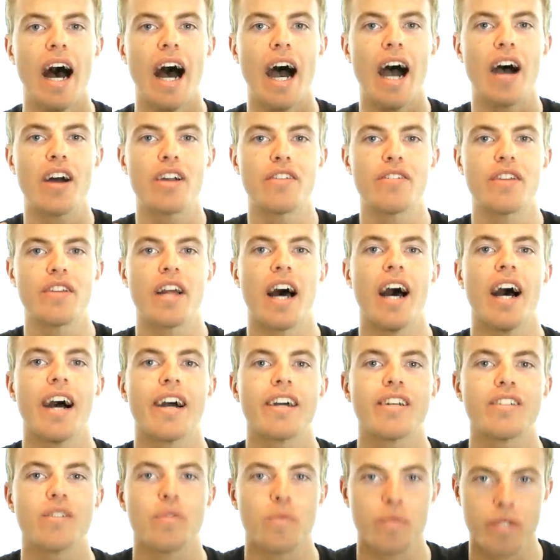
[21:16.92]
out of the
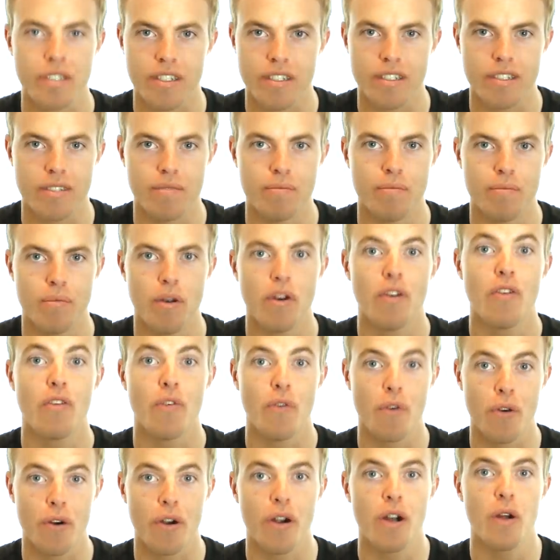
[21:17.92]
highest wisdom
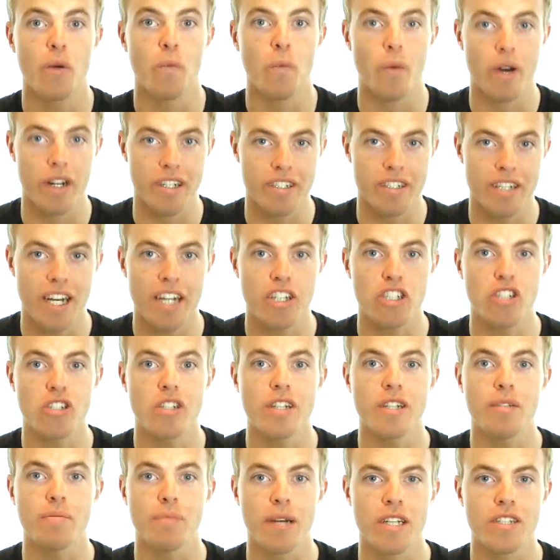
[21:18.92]
for what is
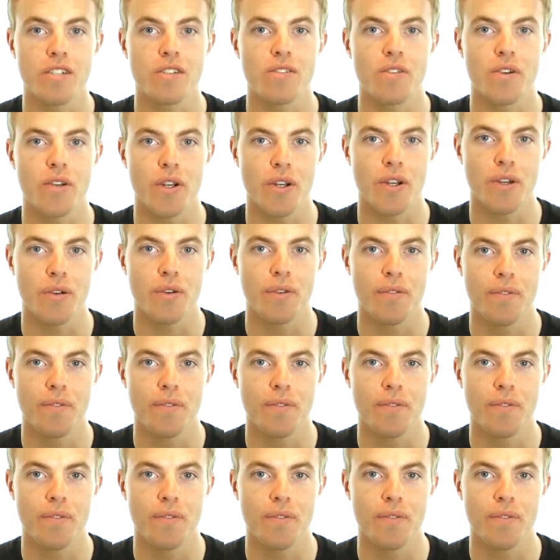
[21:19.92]
actually best for you.